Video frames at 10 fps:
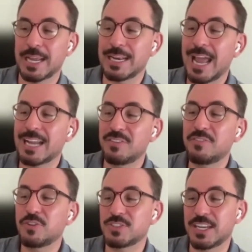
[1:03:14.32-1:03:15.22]
Then you have something
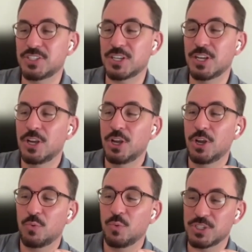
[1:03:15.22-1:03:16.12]
like an active inference
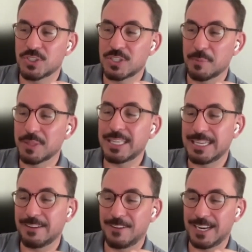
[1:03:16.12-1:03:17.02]
agent, which
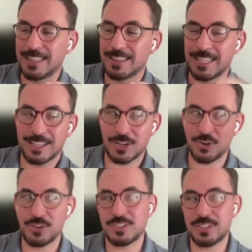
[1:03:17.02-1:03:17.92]
is completely
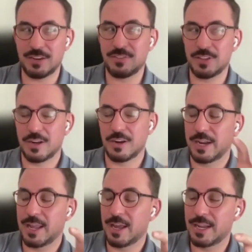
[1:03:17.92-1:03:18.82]
different than the current
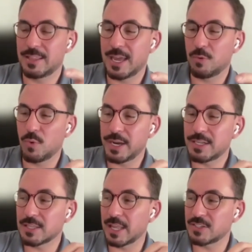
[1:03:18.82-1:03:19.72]
state of the art AI,
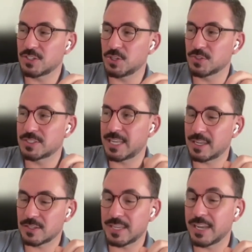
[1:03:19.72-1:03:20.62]
in that what it likes
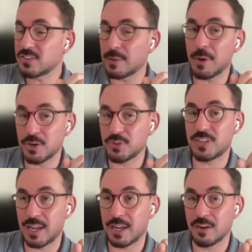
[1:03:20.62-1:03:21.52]
to do is take
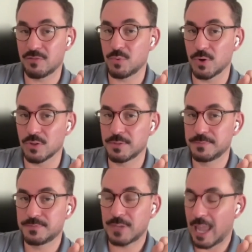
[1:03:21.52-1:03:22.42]
some understanding of
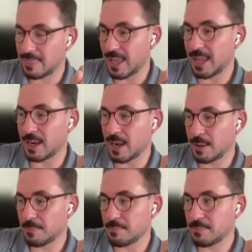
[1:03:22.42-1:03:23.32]
the world
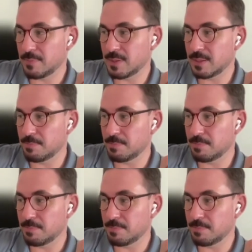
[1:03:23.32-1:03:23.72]
and then